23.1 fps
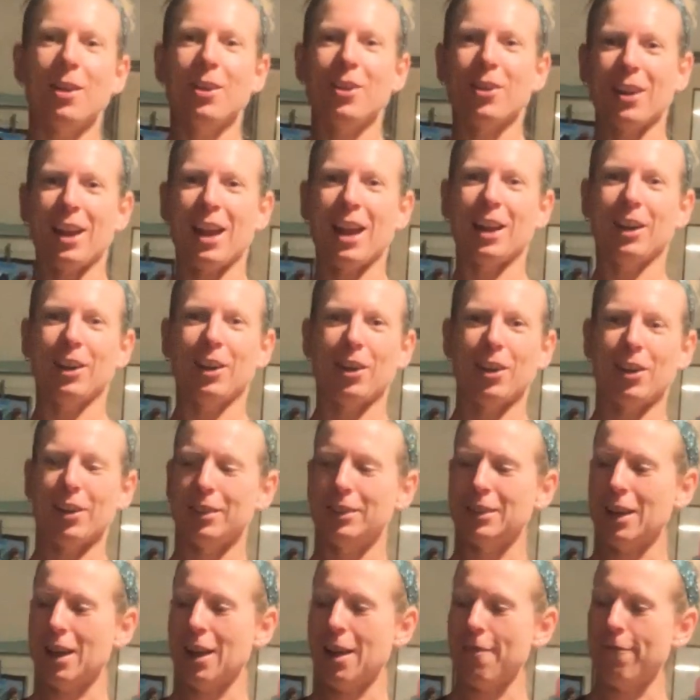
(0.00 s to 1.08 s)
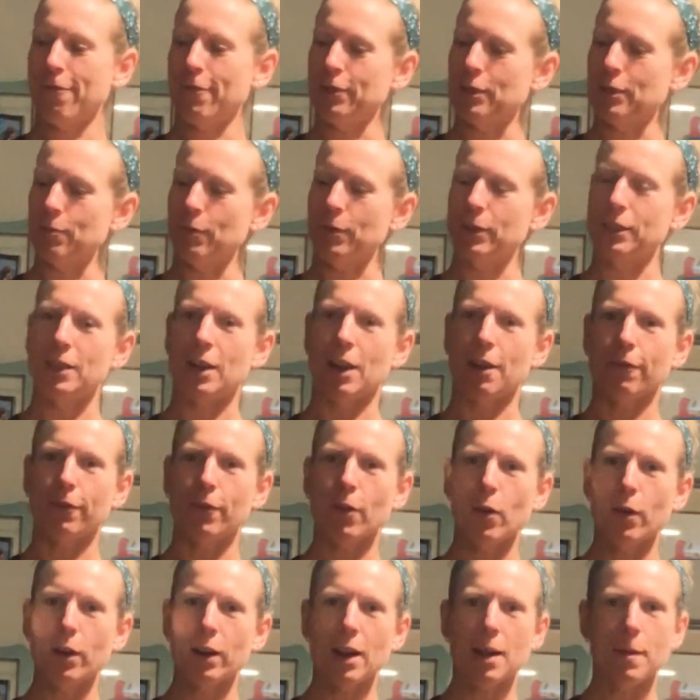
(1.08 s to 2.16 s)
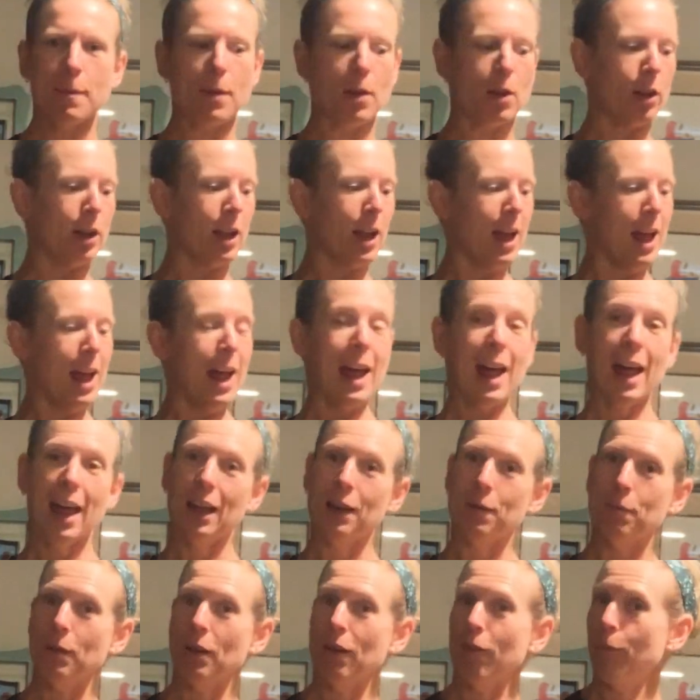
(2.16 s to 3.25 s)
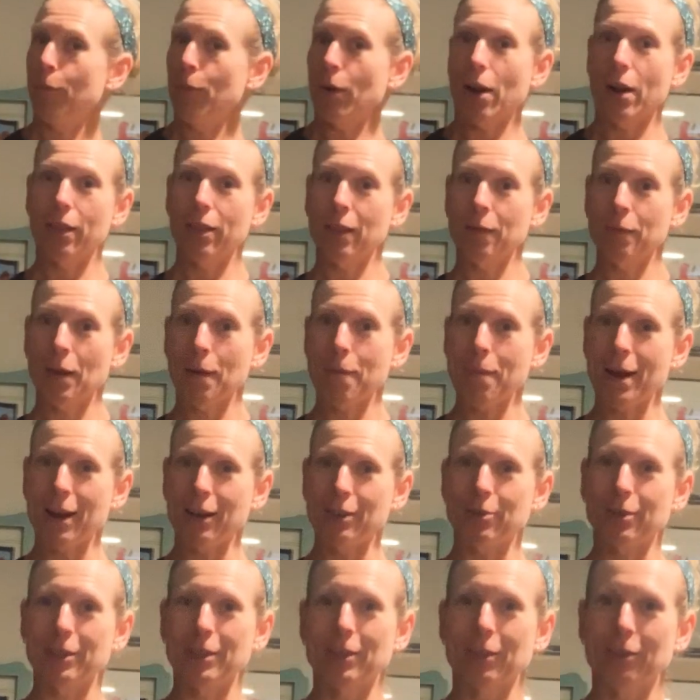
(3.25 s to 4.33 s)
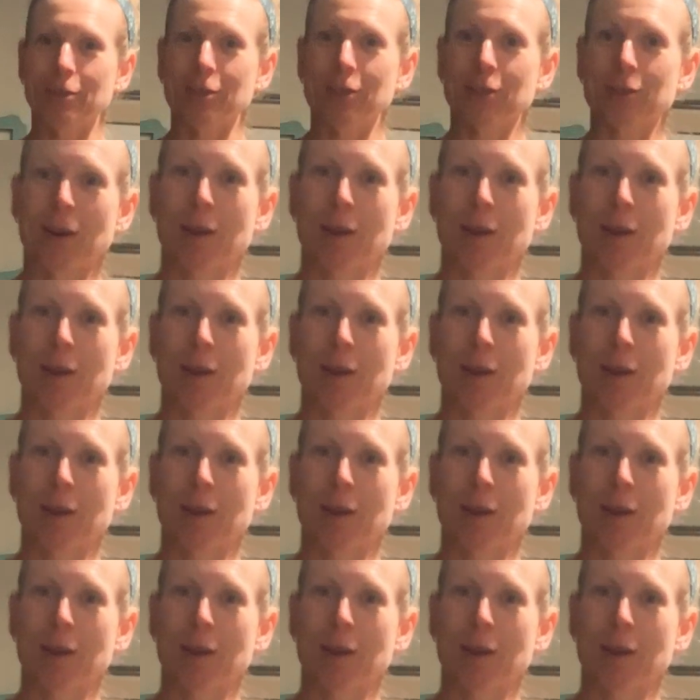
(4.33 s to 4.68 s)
your canned goods. I, for some reason, have coconut milk and beef broth in my pantry. So just